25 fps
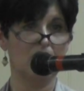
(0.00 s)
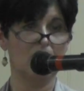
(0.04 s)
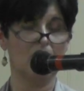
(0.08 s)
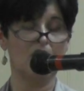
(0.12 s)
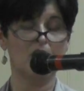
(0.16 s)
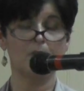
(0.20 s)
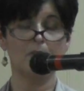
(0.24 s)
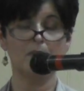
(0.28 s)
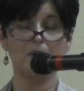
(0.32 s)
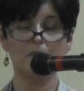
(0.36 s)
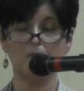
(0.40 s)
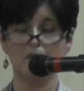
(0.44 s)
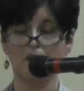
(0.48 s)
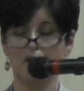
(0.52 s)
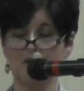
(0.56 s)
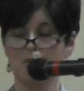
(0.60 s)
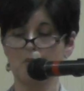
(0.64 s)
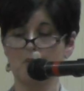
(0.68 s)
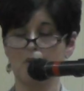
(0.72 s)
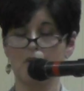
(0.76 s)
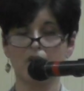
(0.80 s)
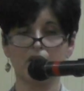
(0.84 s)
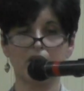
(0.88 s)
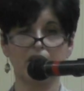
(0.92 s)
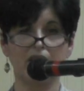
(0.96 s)
A lot of people go
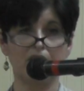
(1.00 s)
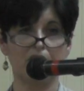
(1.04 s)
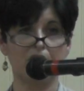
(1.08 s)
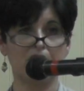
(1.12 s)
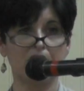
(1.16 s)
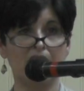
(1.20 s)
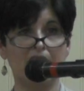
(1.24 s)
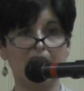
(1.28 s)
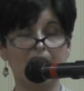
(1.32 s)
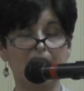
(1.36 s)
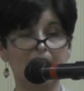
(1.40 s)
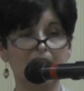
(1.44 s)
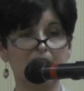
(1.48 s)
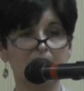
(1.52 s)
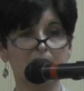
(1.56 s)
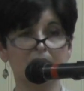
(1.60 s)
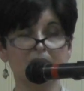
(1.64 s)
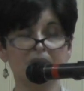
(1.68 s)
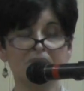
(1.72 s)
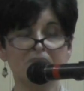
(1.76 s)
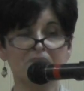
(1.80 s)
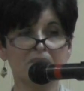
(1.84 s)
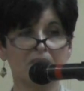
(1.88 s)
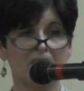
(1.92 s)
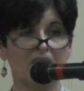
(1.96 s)
to work every day
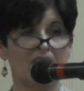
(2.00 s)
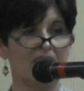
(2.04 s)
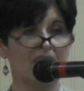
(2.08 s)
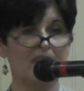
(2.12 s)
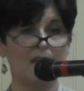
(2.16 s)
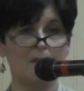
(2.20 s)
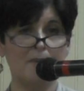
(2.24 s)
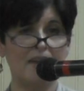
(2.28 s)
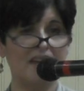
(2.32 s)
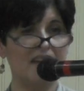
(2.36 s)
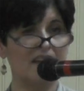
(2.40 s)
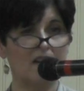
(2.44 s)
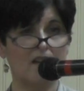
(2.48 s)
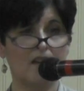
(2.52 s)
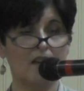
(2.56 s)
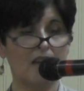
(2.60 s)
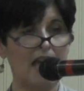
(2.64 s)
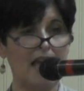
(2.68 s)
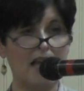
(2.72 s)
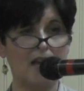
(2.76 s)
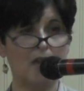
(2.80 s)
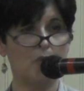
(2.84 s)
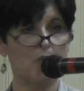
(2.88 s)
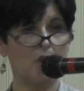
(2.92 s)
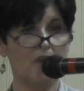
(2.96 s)
and they may not
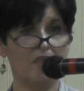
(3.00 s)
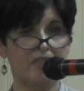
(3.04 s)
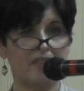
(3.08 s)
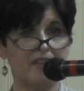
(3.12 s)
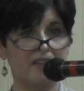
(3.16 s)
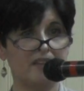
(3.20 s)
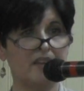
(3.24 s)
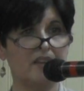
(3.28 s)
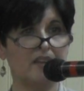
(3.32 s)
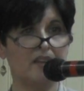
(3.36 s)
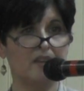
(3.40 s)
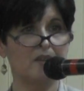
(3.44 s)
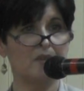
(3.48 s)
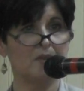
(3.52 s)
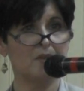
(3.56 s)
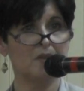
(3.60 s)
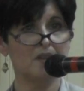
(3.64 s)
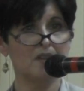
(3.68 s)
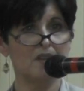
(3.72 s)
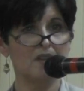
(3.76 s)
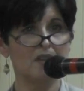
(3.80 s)
like what they do.